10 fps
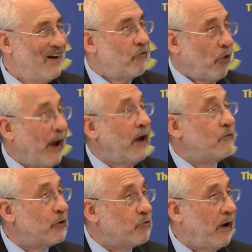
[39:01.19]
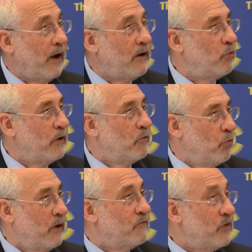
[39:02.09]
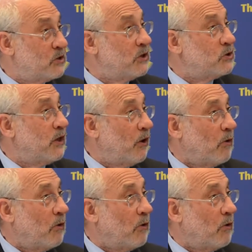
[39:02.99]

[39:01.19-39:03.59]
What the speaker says: for aid for trade. We envisage there